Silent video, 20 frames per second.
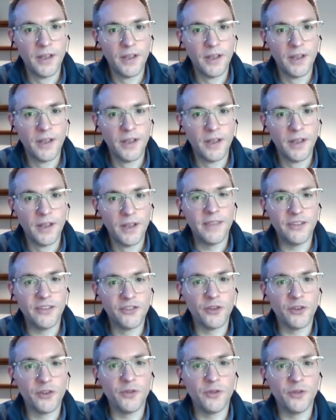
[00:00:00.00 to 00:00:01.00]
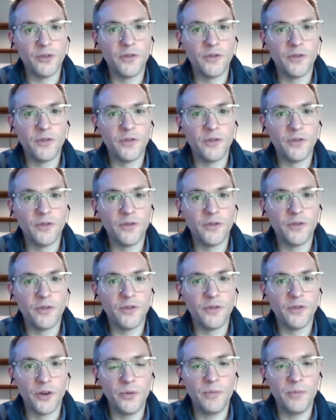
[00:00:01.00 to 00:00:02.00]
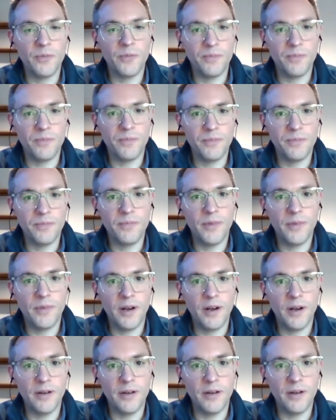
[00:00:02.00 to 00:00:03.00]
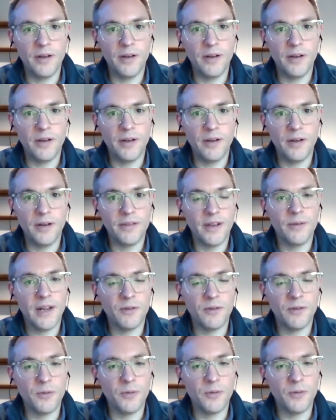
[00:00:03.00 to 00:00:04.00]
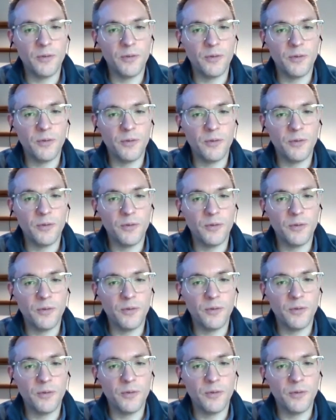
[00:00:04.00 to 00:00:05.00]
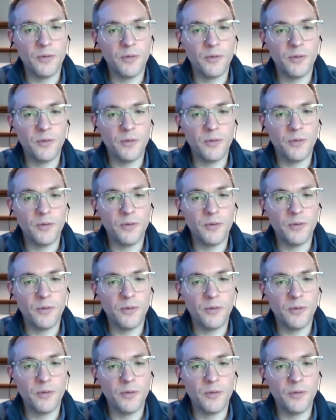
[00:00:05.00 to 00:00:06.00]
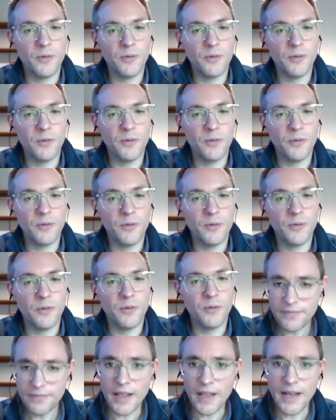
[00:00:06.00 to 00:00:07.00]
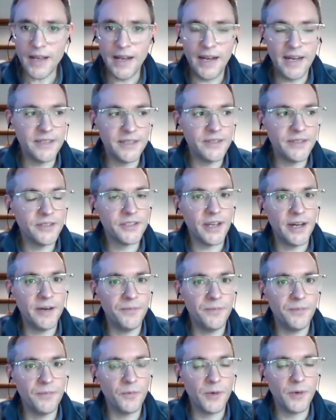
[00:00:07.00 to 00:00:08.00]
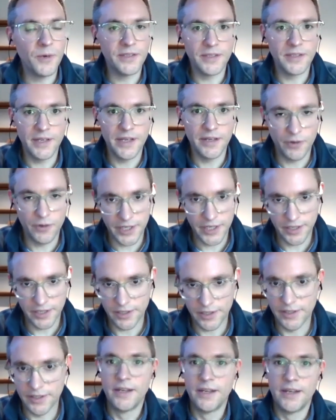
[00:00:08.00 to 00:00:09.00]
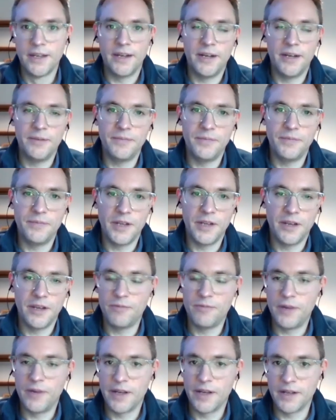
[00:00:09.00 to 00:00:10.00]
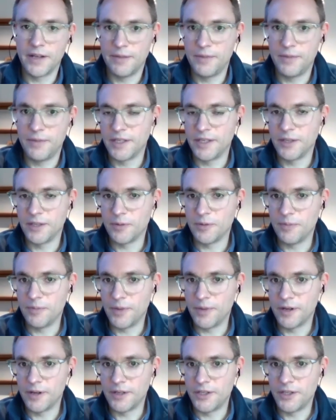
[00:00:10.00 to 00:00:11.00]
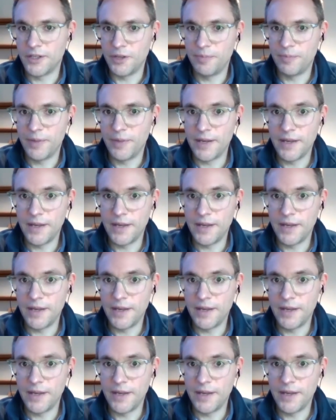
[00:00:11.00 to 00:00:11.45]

they sort of got to, you know, a level where I wanted to do something about it um, and um, went to see a urologist,